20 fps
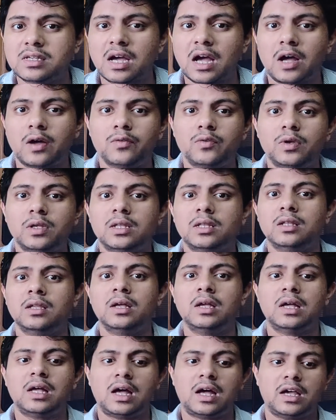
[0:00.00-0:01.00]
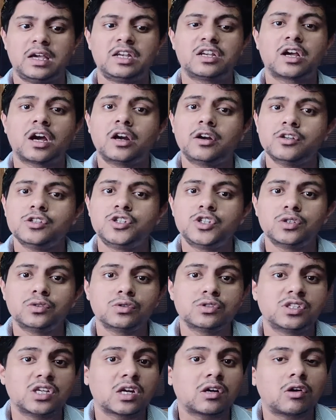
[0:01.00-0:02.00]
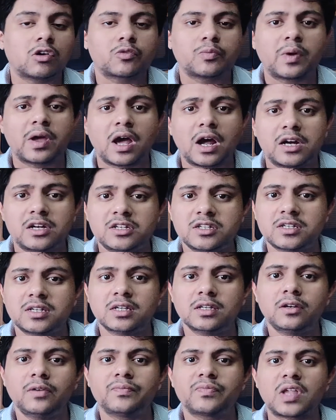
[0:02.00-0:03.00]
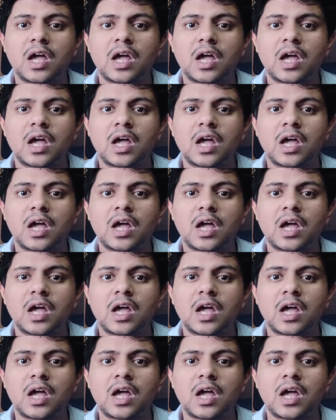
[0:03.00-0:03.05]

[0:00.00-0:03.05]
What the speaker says: I will encourage you to check out my article.